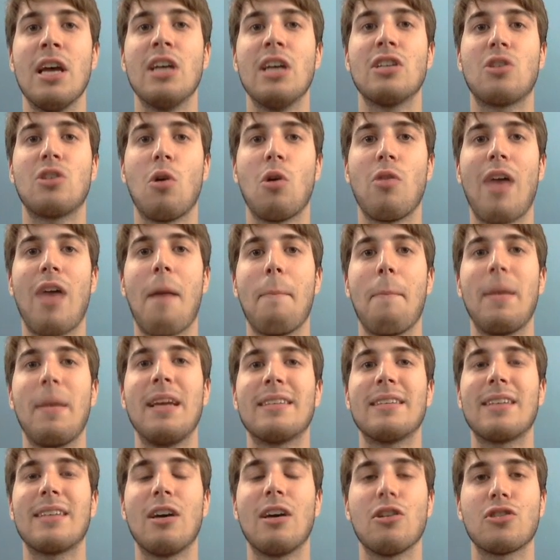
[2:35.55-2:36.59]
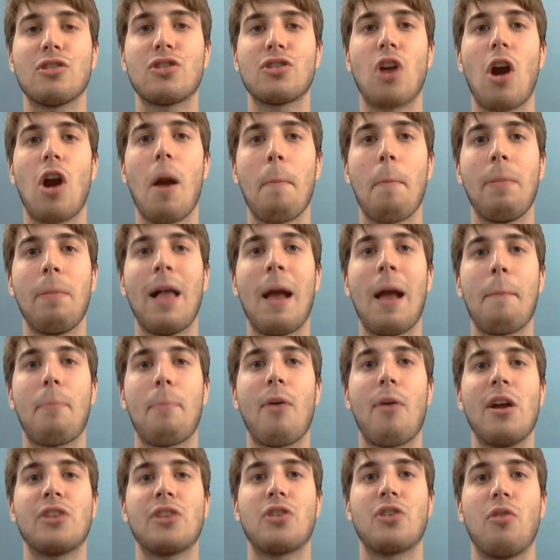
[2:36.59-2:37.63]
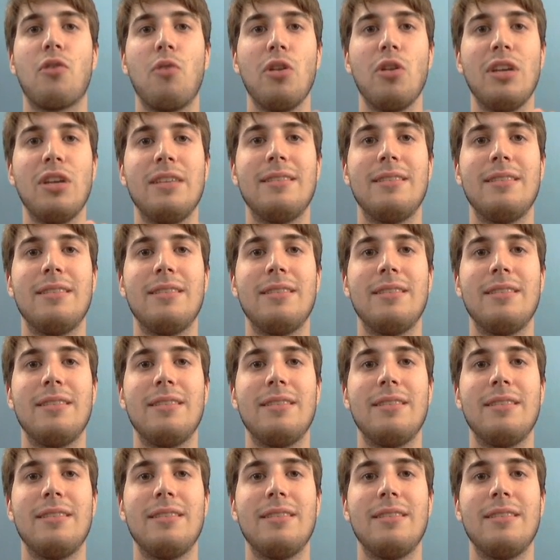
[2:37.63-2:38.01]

So that means they'll start applying pressure really